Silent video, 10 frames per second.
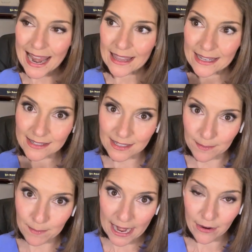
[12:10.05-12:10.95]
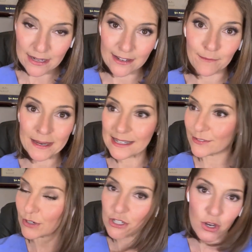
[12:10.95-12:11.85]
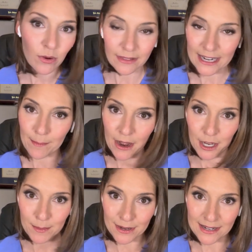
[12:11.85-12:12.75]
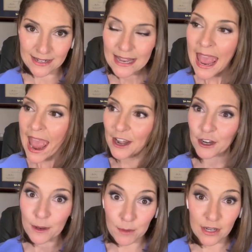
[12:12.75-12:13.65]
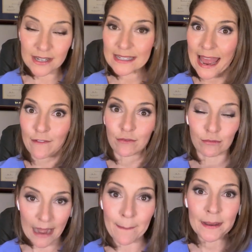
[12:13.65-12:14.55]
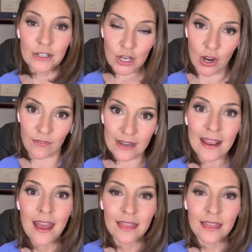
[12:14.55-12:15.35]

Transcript: and this is imperative, because if we don't clean up our communities and our communities have rampant COVID,